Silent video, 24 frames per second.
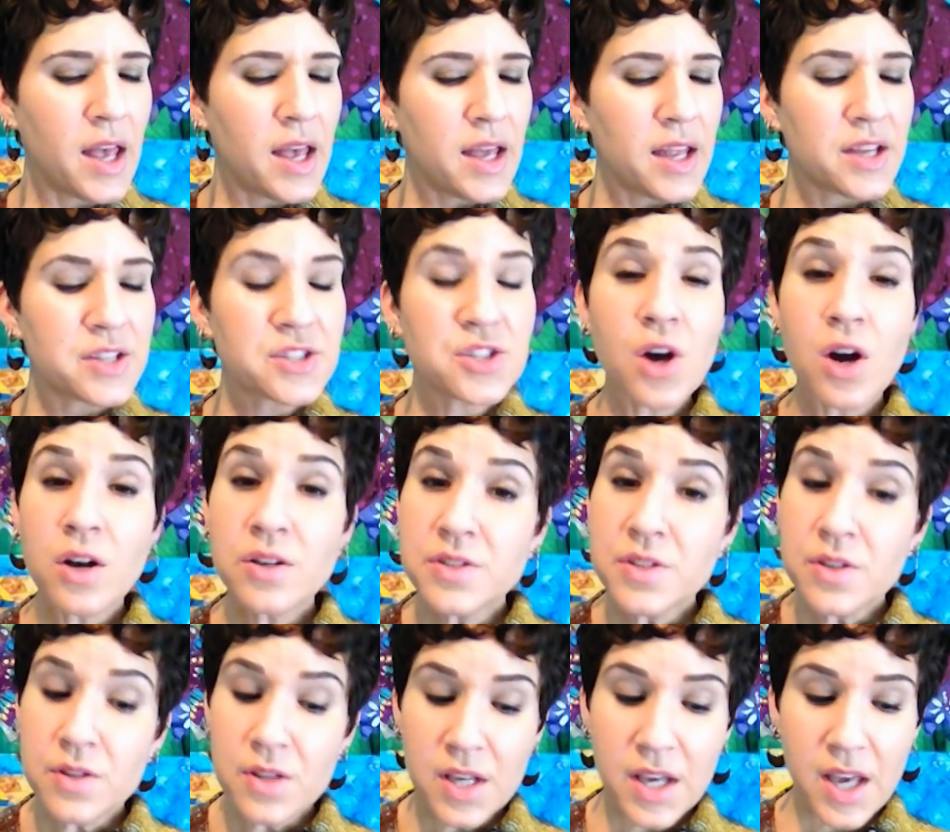It's
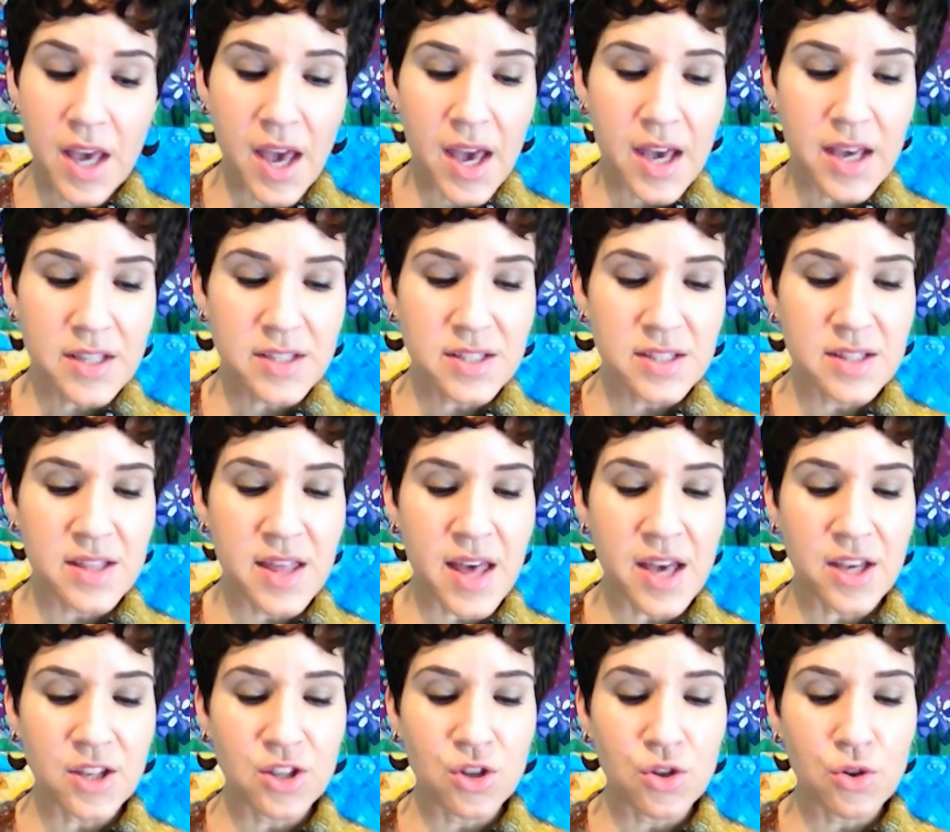also the case
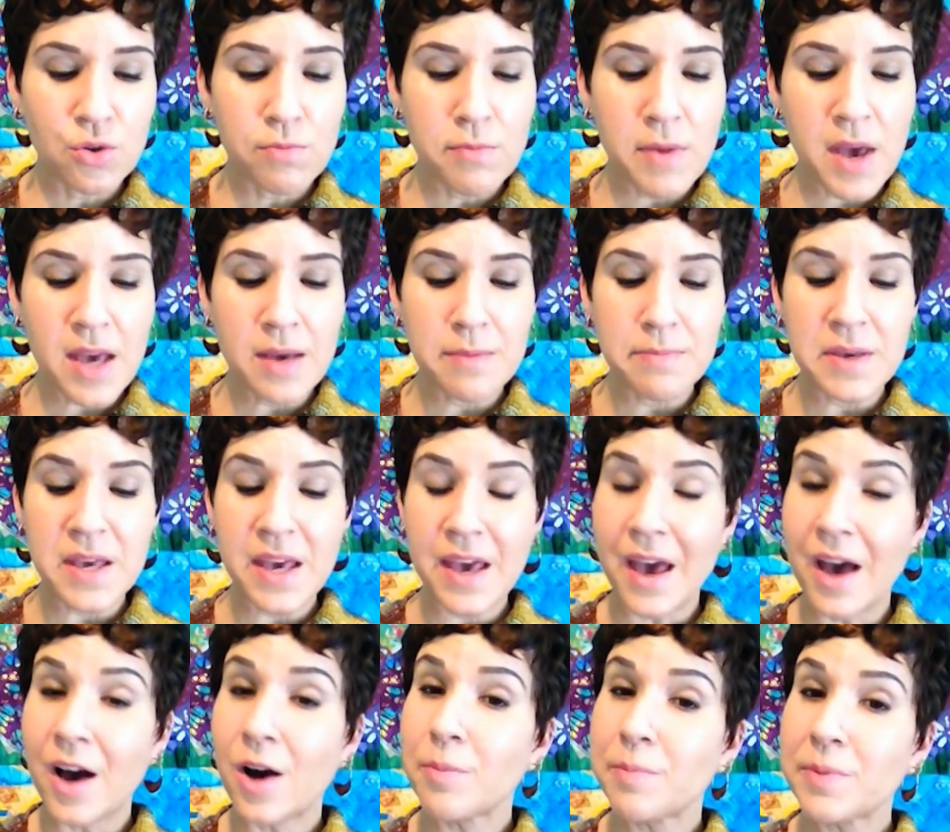that you may be
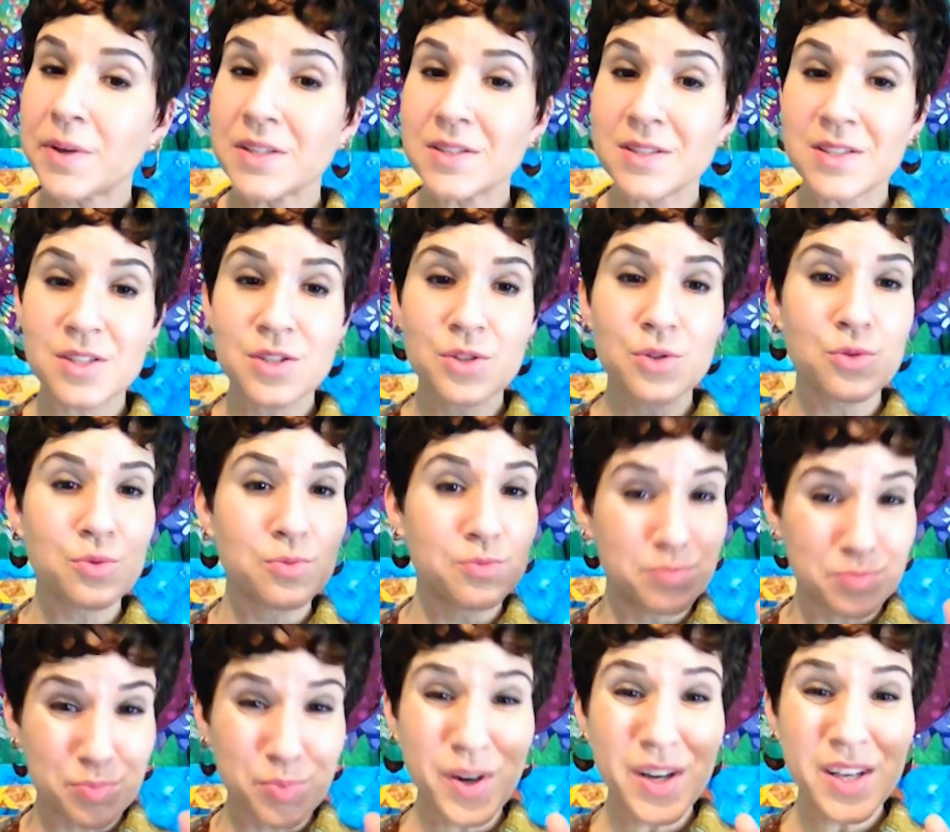helping
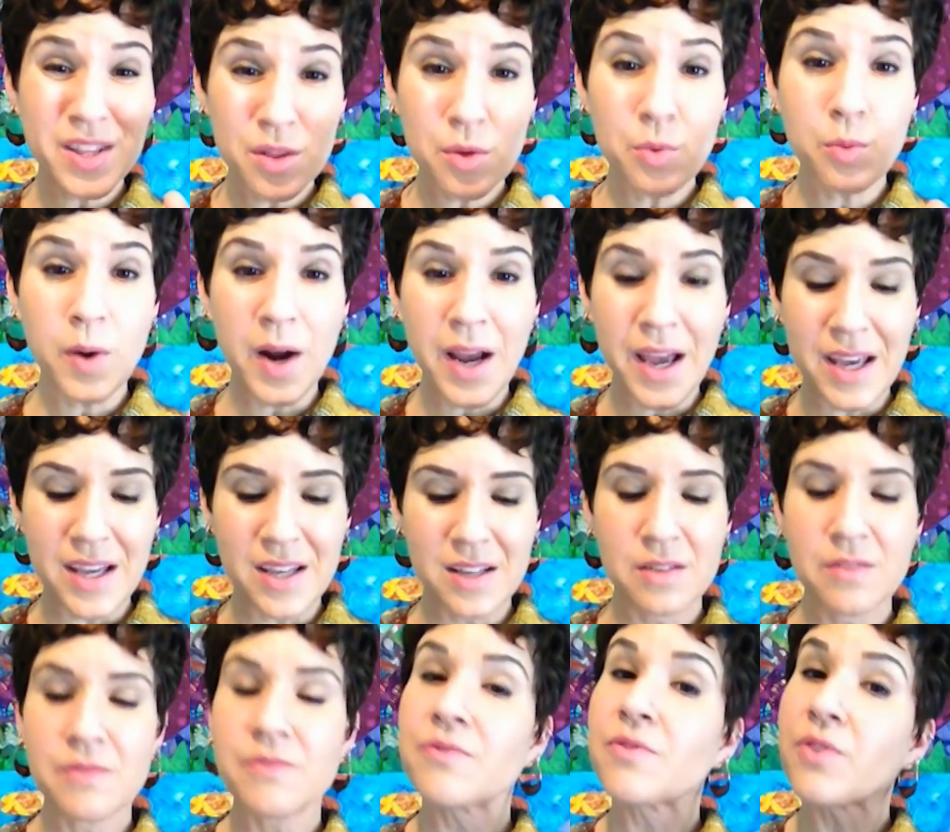to bring the
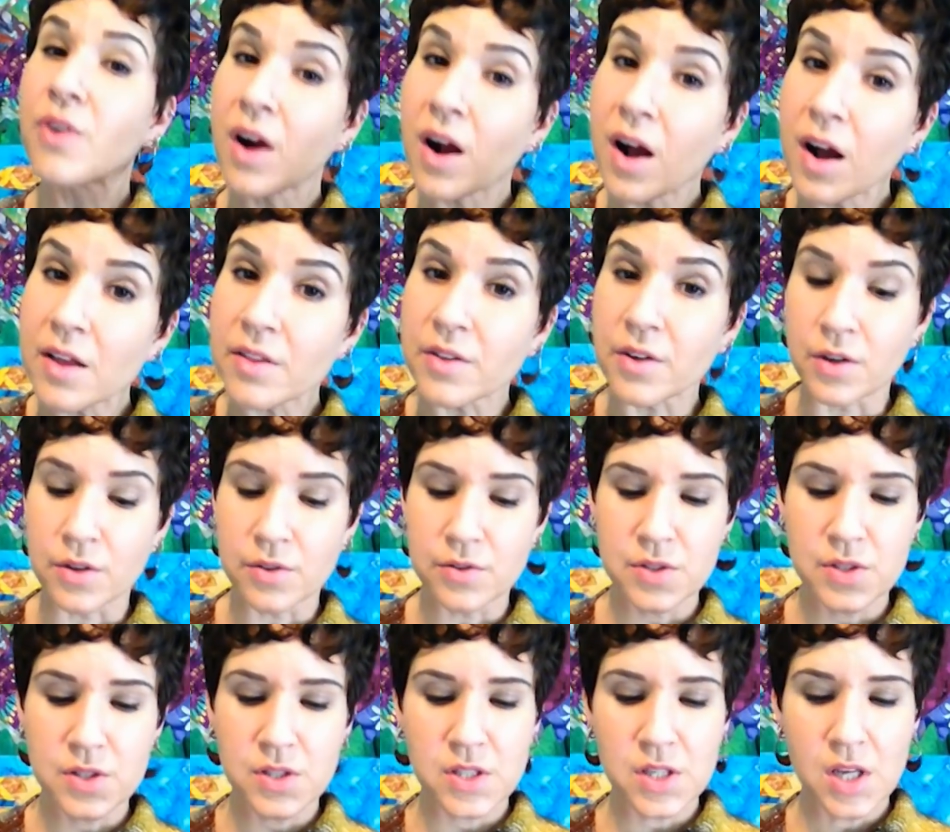rain for
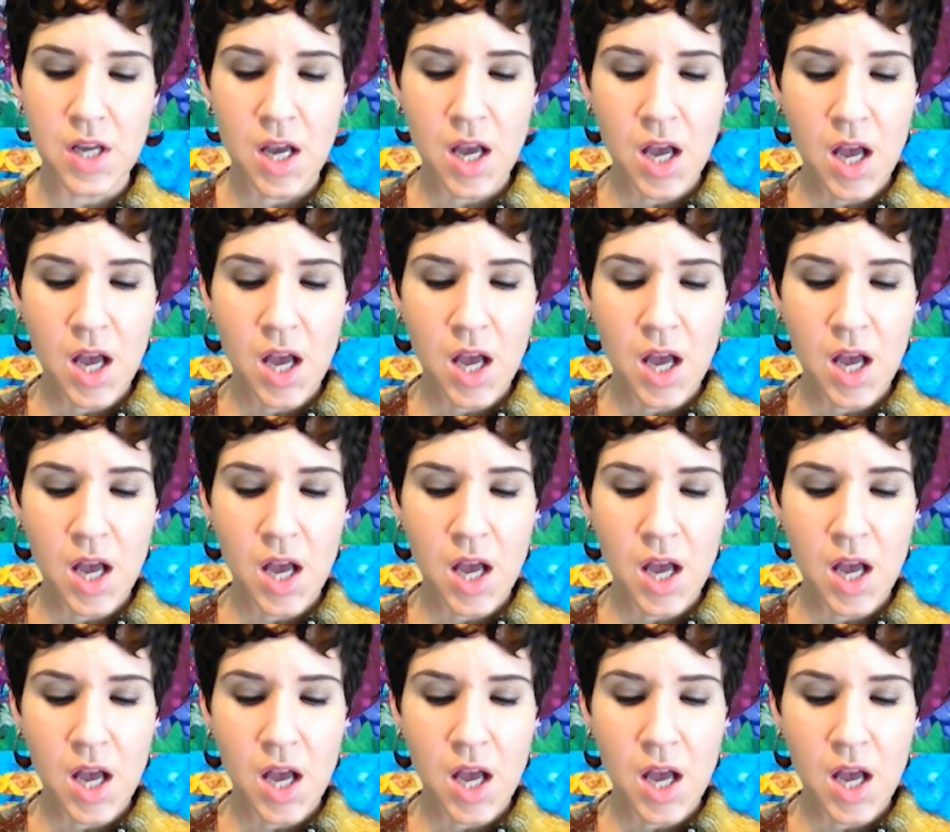others.